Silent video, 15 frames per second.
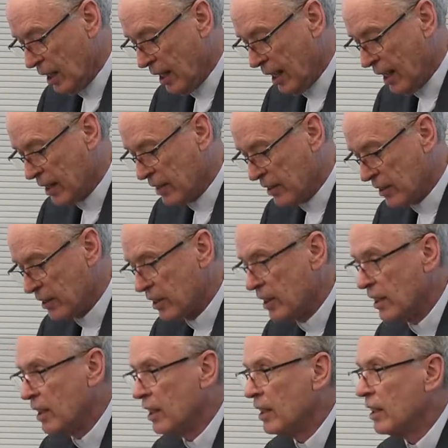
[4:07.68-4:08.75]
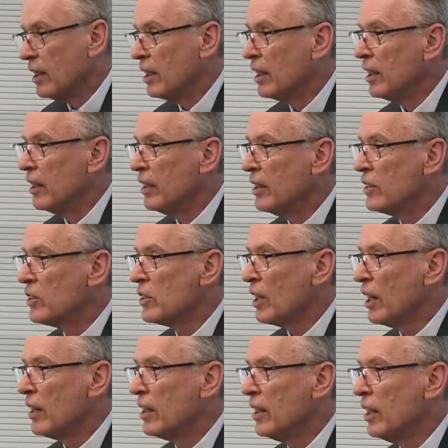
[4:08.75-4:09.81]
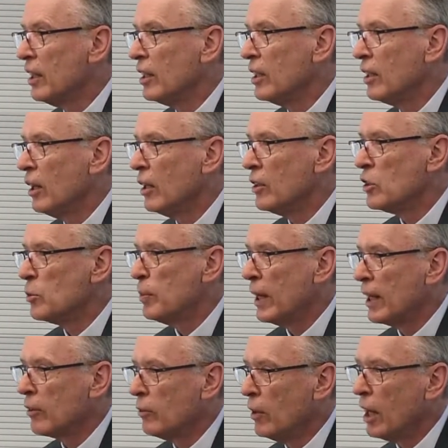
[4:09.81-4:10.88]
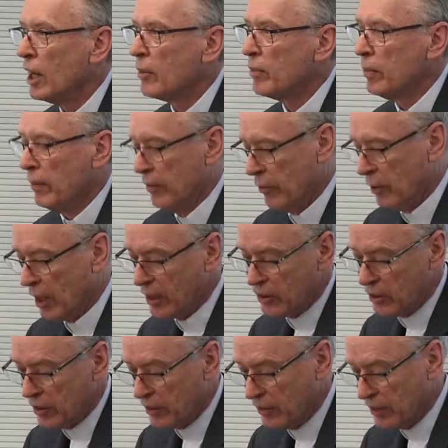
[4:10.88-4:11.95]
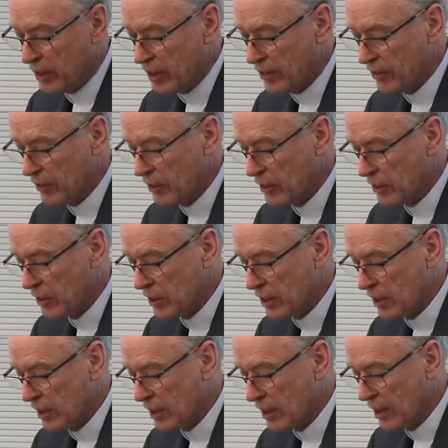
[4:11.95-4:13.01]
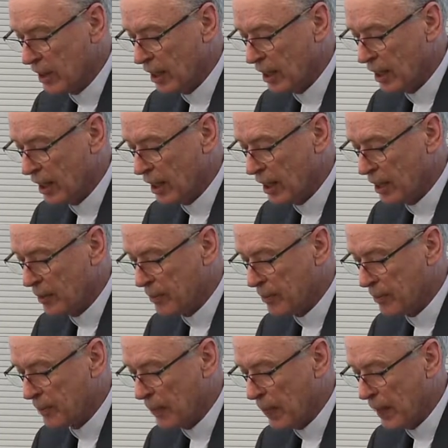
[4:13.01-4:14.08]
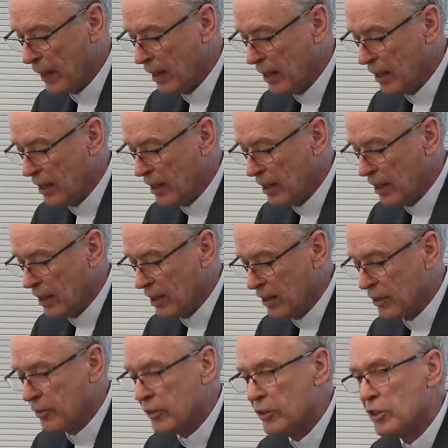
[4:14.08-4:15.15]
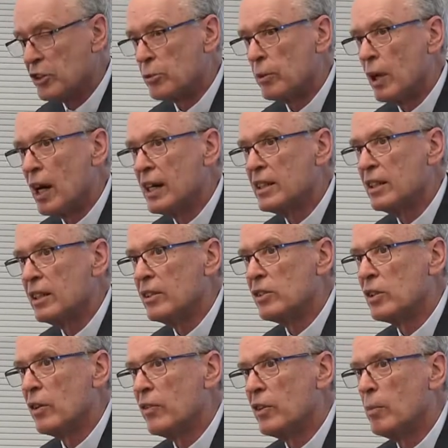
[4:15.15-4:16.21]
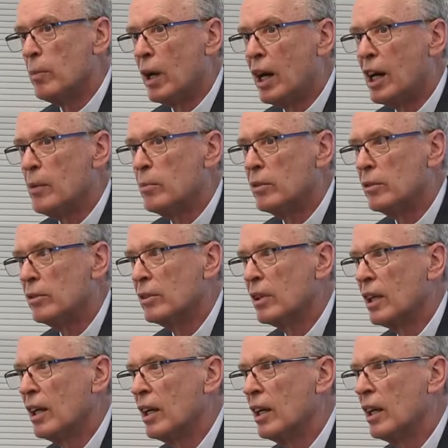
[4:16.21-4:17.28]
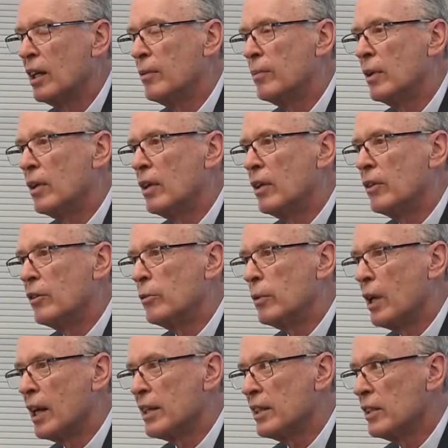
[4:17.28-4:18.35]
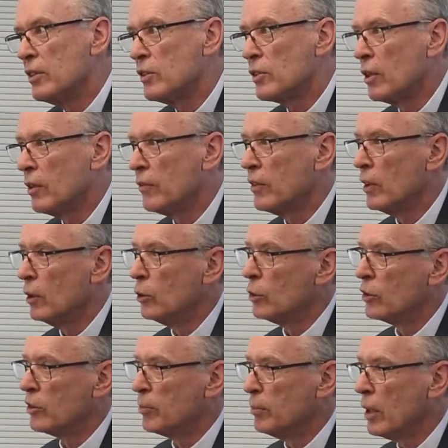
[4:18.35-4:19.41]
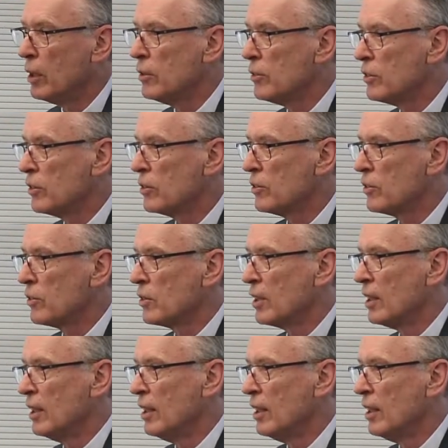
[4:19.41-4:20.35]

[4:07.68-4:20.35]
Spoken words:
And this, I think, goes back right to the very first, the first writings of the Bible, on the writings of the law of Moses.